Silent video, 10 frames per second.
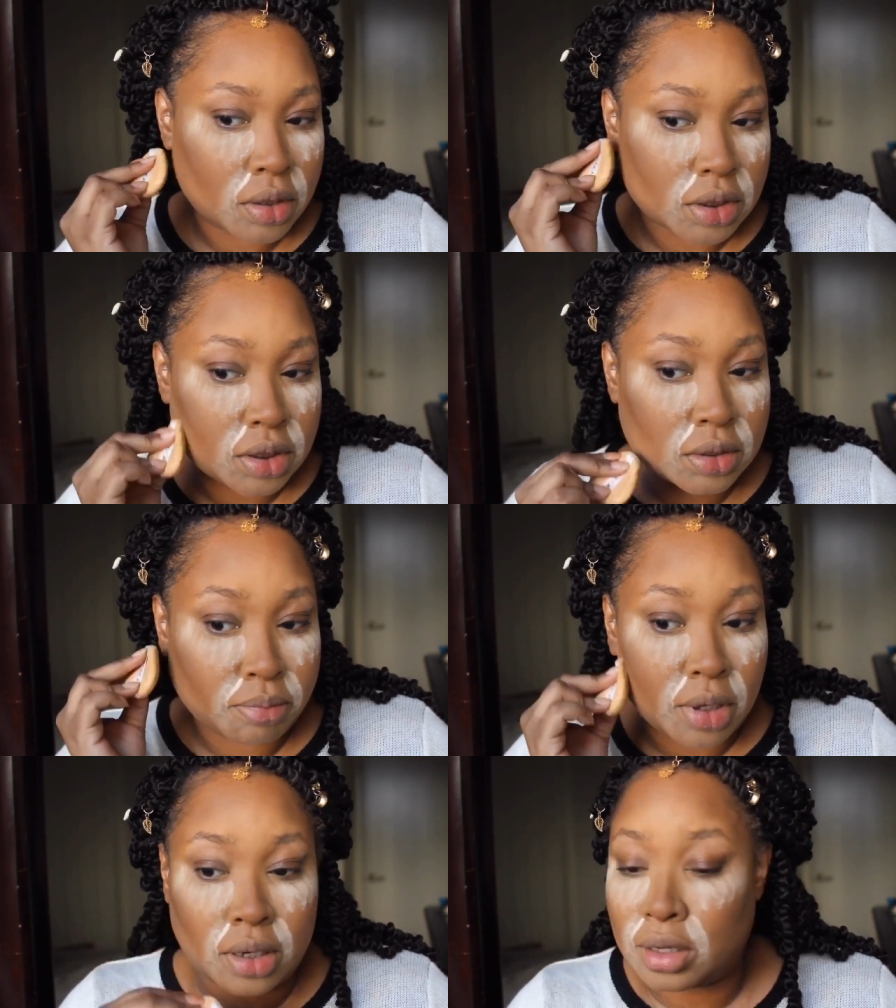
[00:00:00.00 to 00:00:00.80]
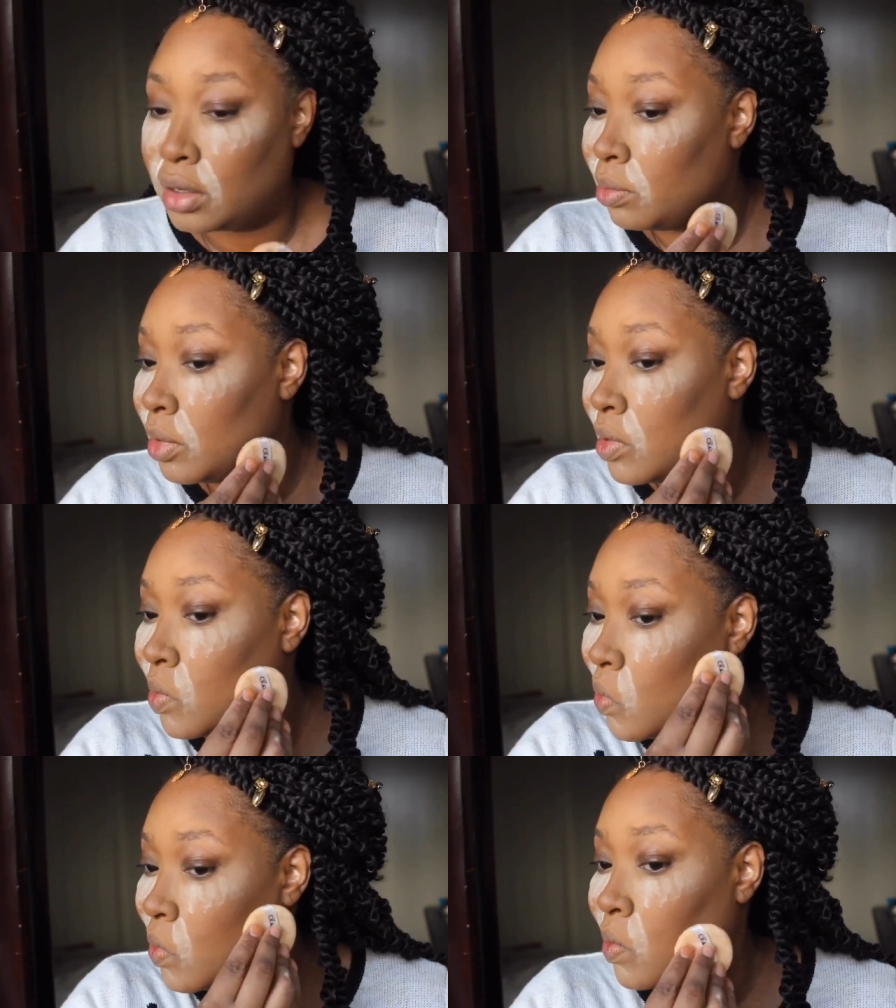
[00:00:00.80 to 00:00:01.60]
Just bomb.
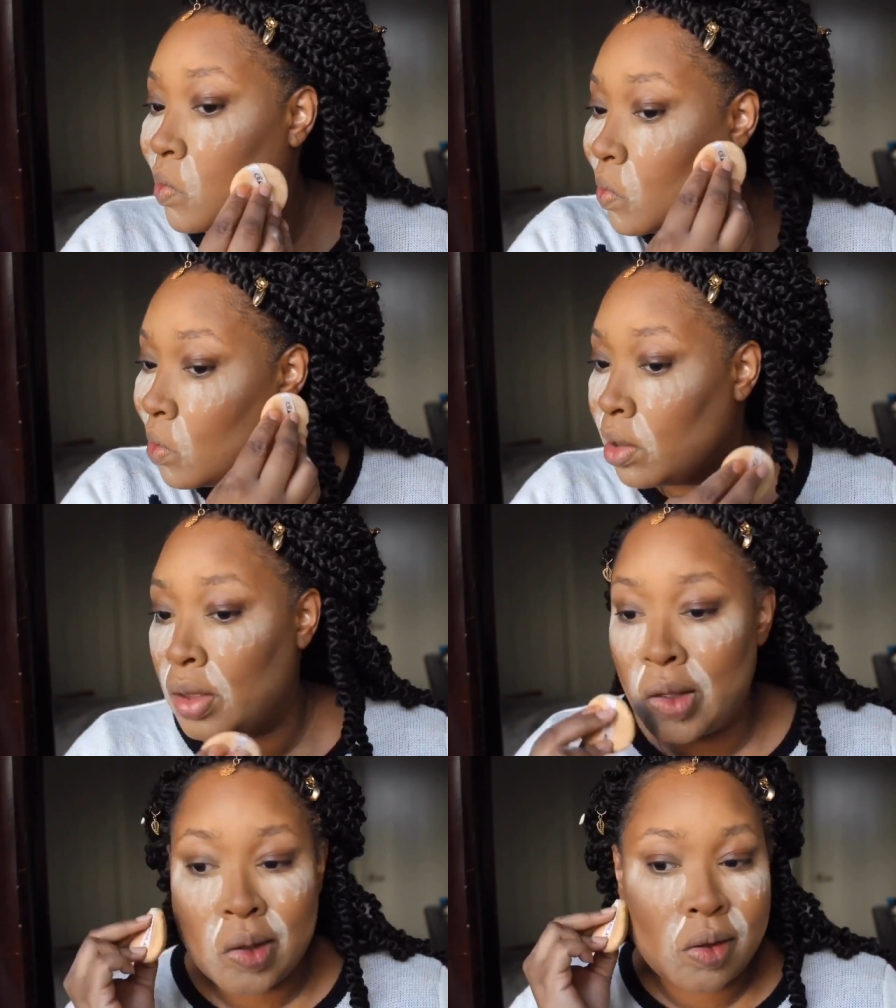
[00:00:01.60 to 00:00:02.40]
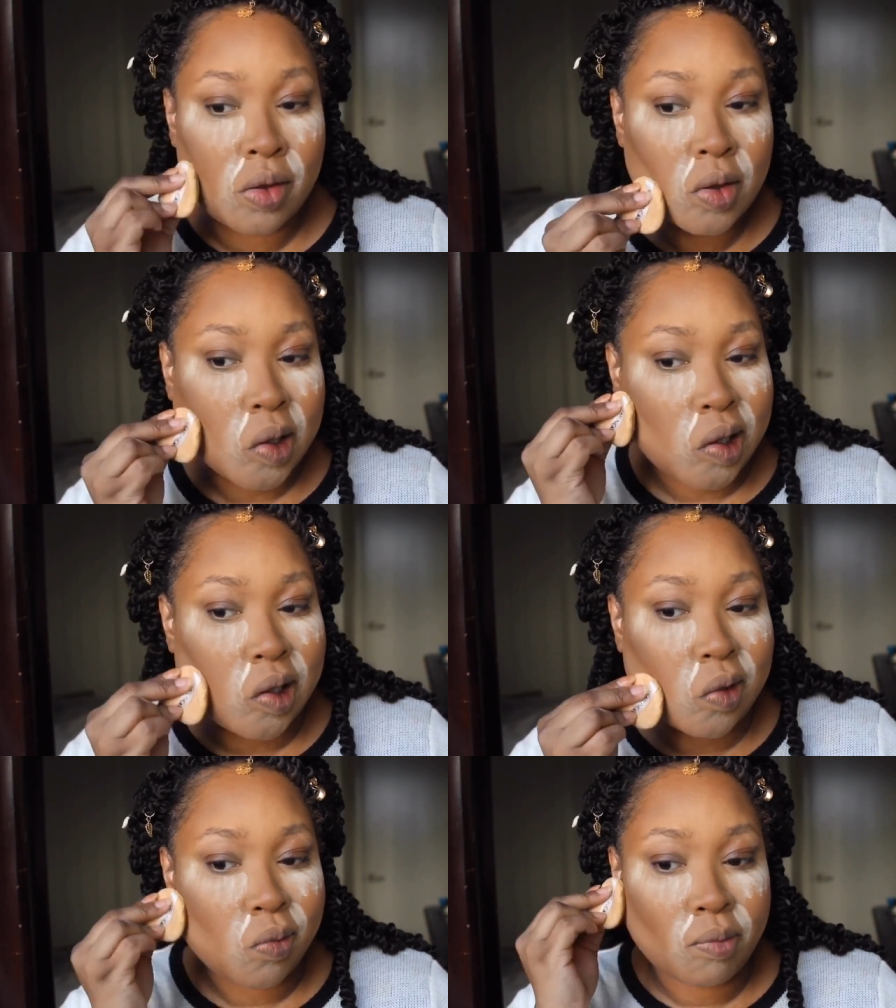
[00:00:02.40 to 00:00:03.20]
Okay.